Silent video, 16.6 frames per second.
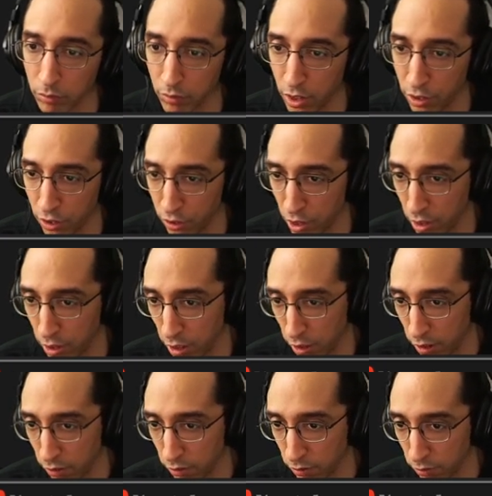This is like
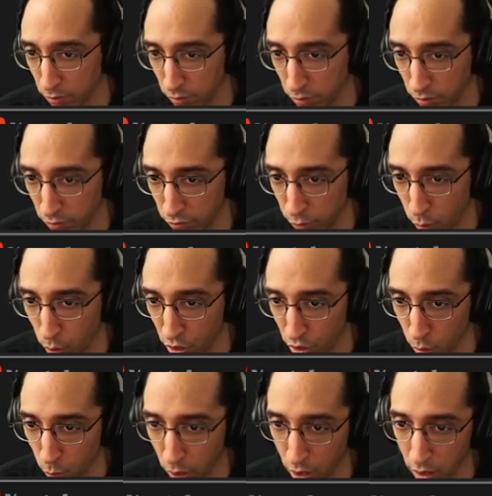a
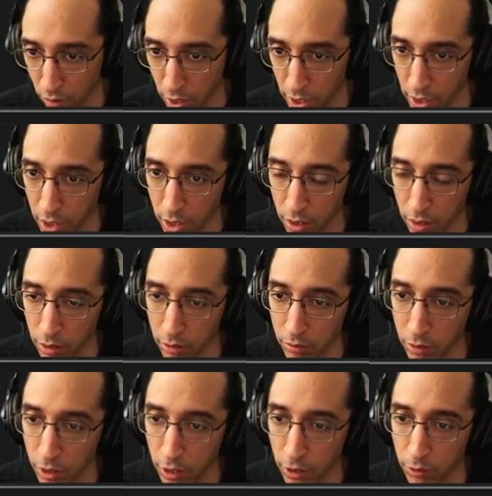4-square thingy,
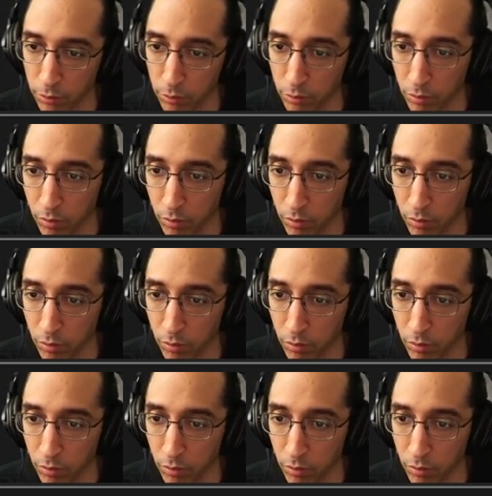you know?